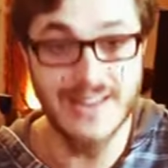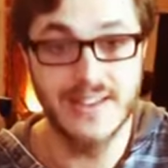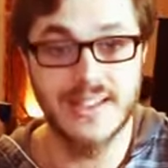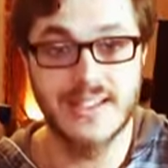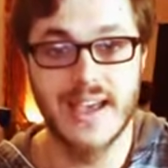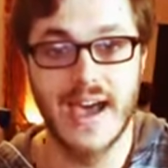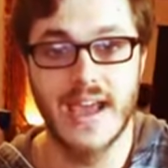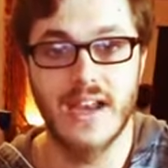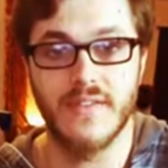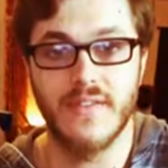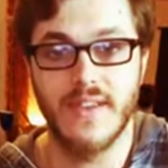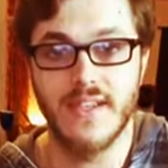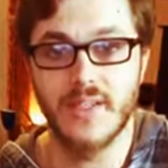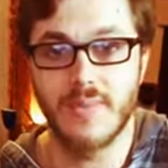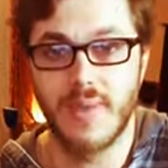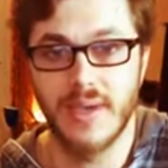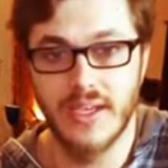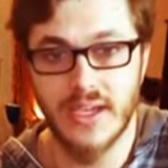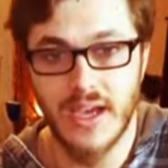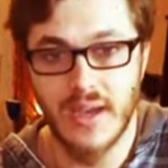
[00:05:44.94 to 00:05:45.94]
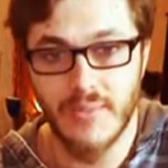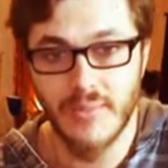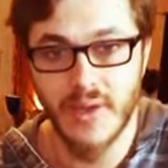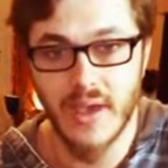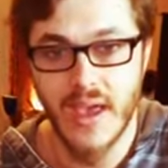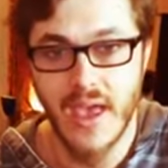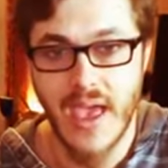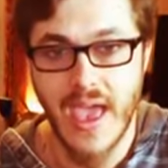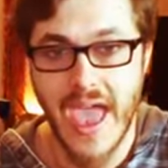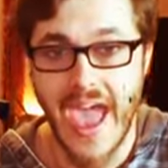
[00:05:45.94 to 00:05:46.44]
inside of this pickup.
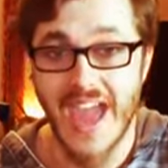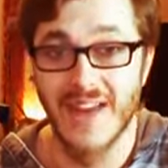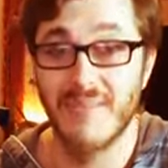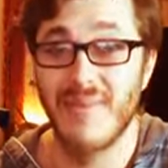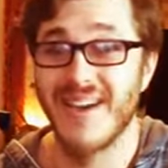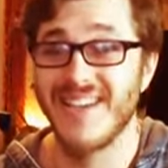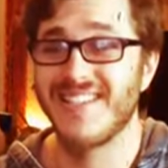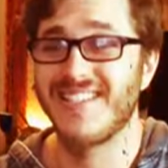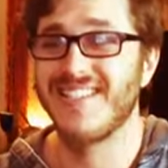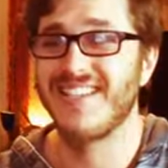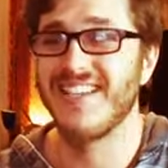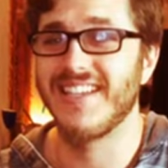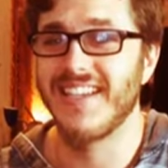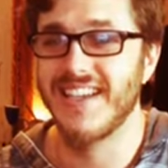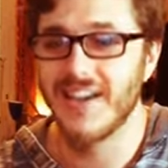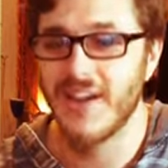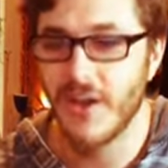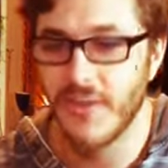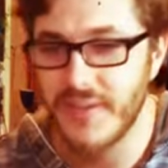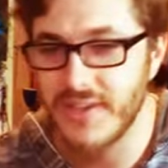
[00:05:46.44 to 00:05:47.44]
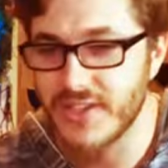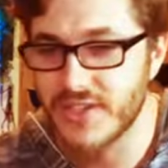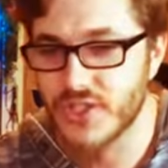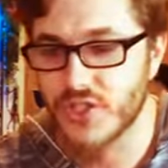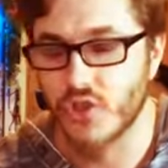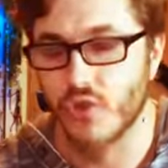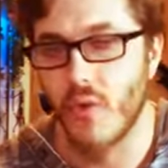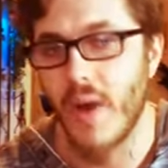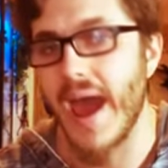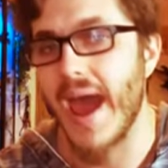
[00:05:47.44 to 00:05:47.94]
And by sticking on this
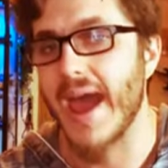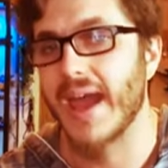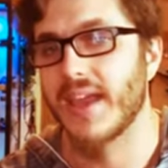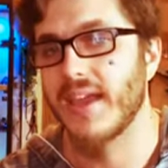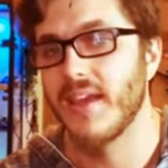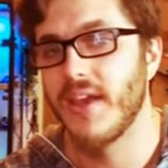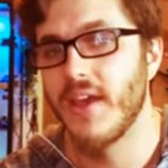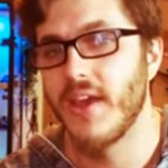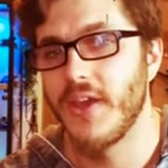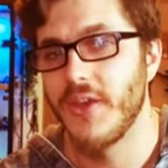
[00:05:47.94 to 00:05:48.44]
track,